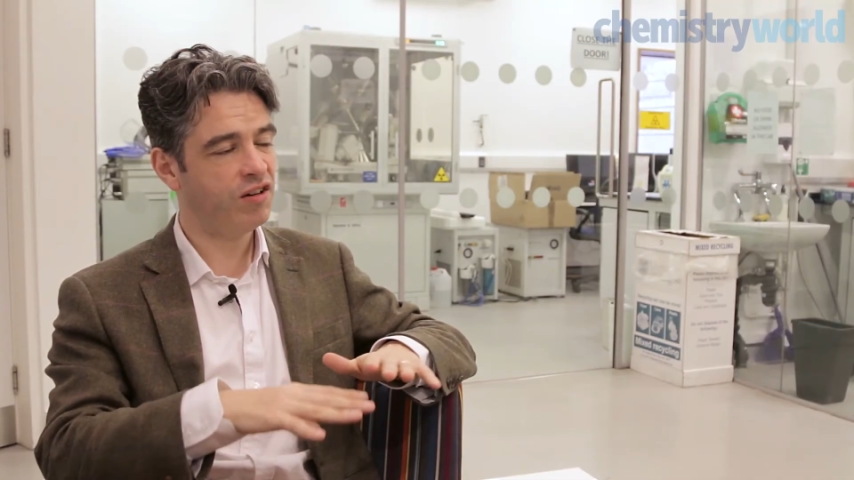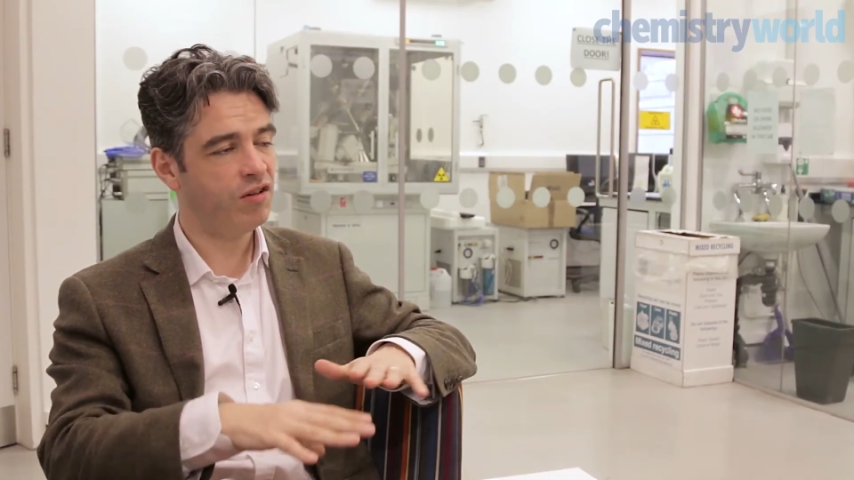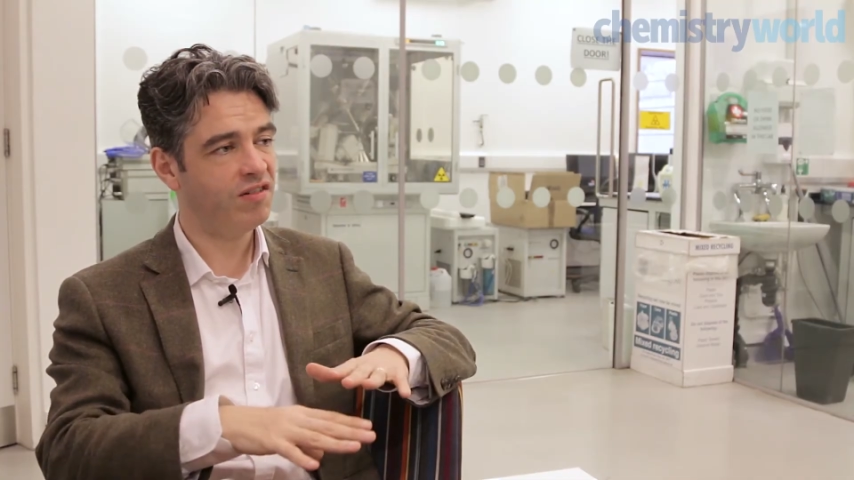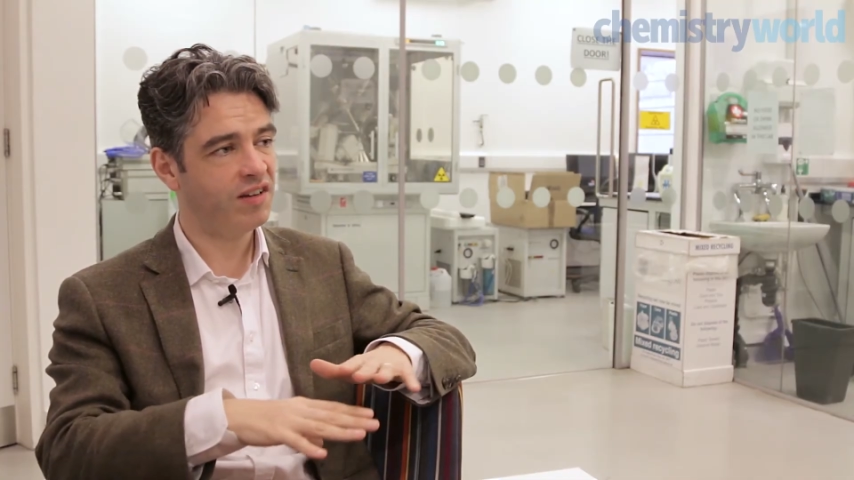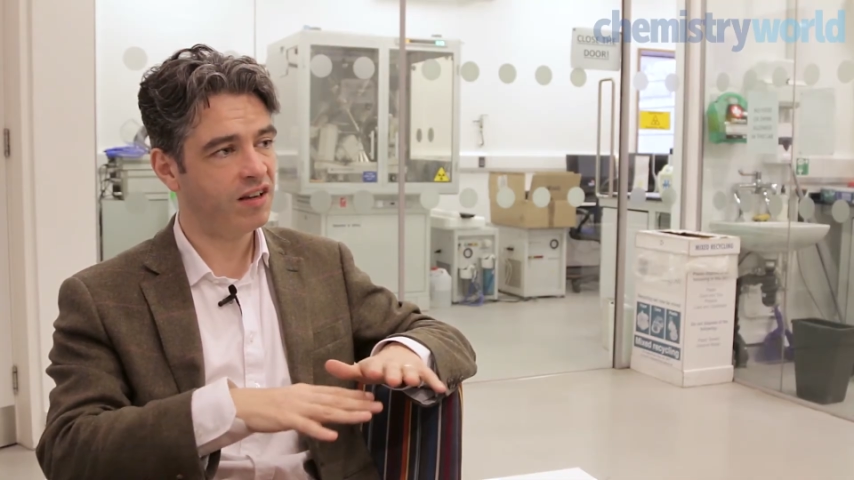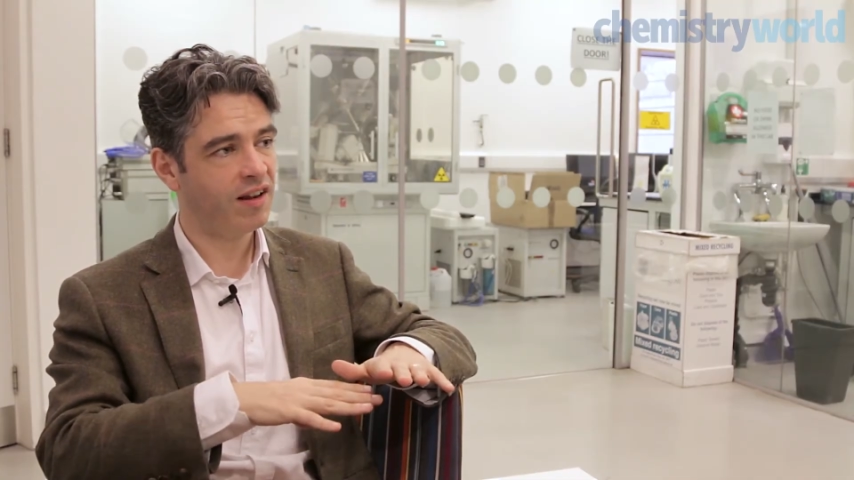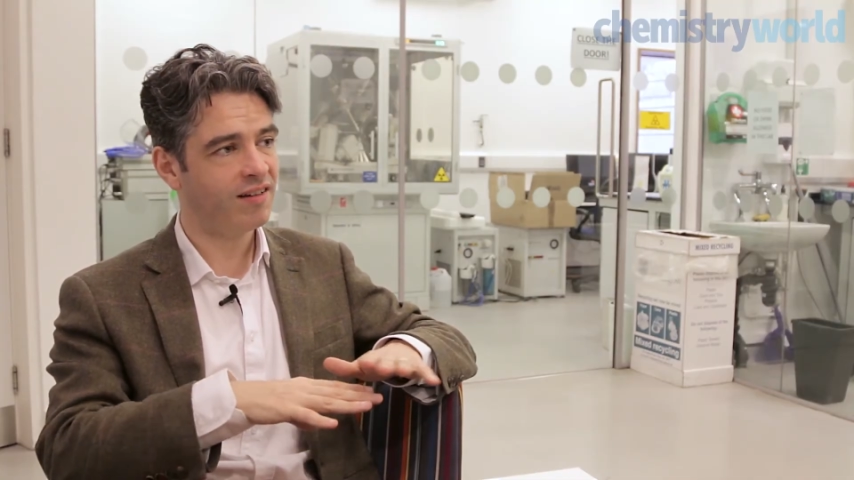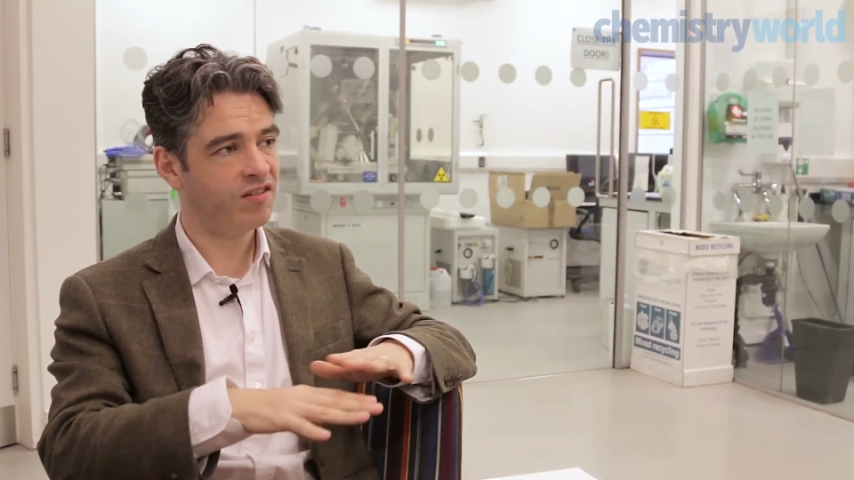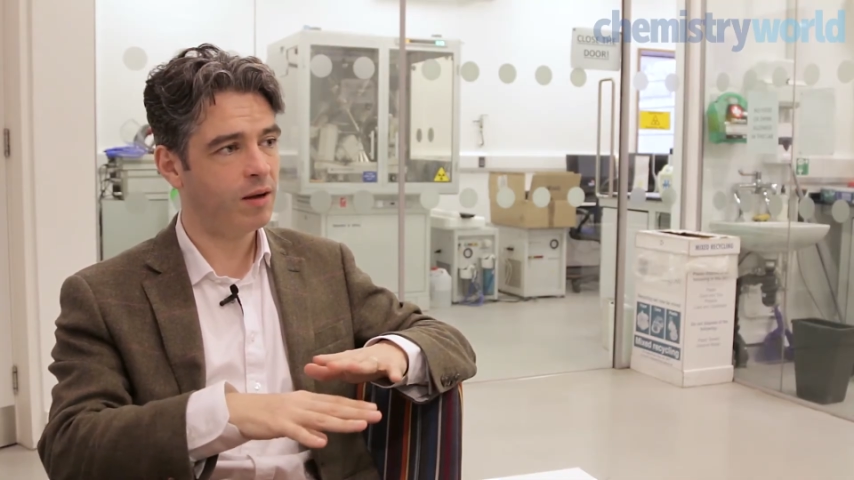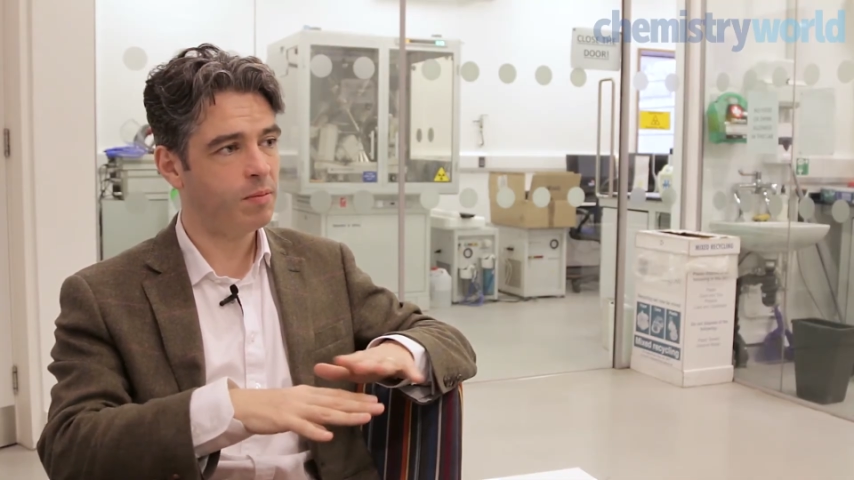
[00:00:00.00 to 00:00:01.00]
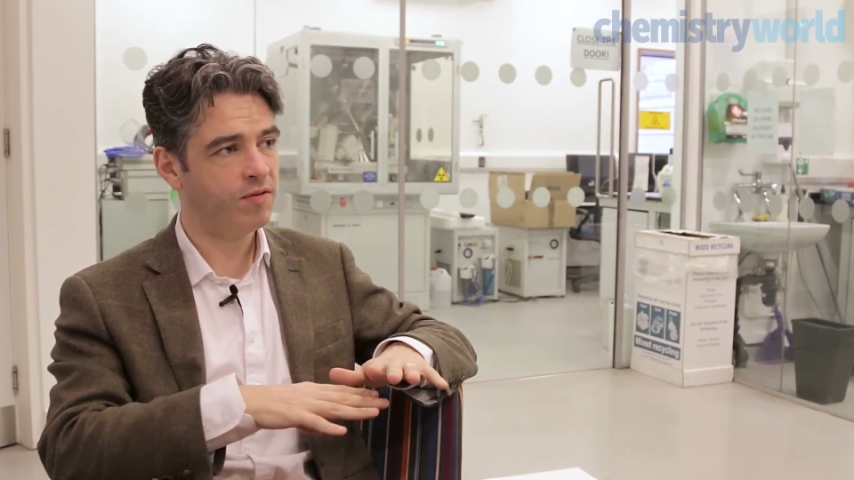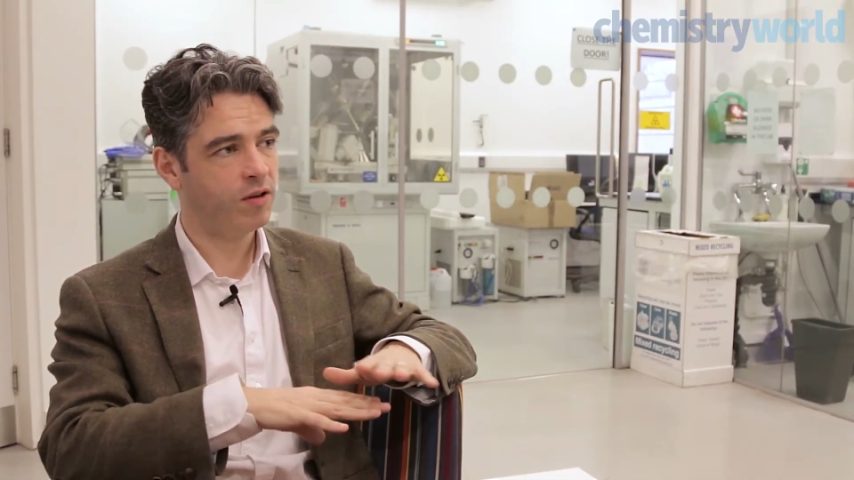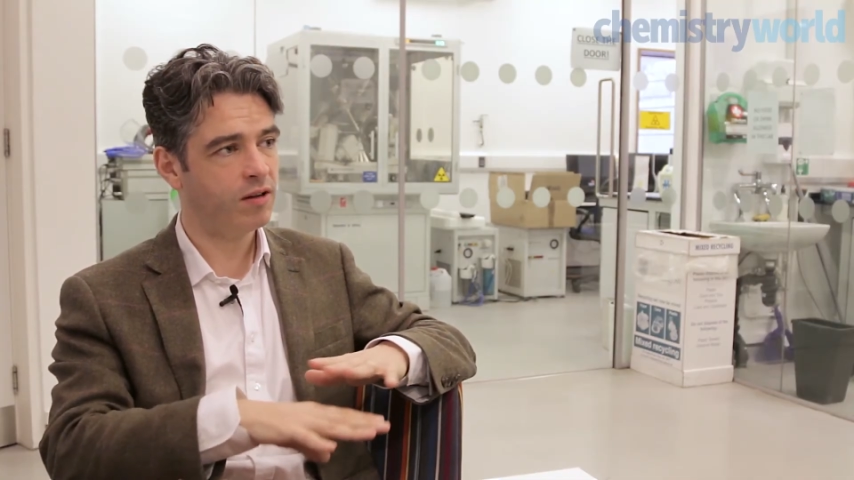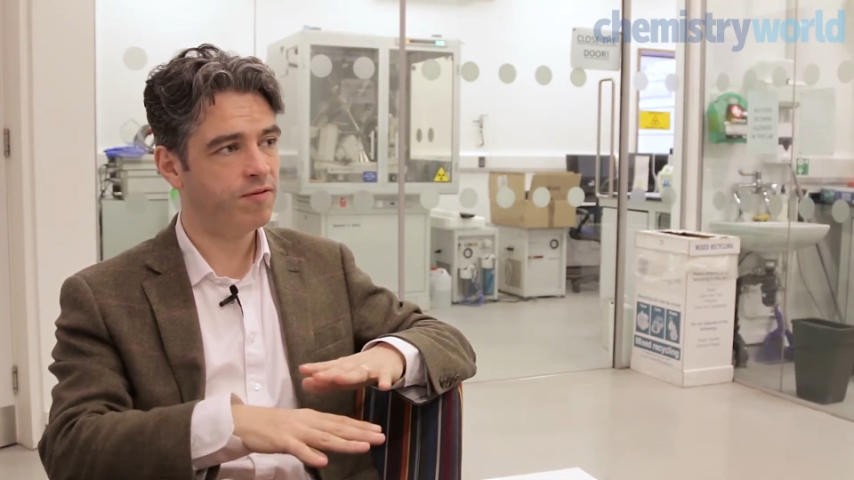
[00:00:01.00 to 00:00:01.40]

using that type of on the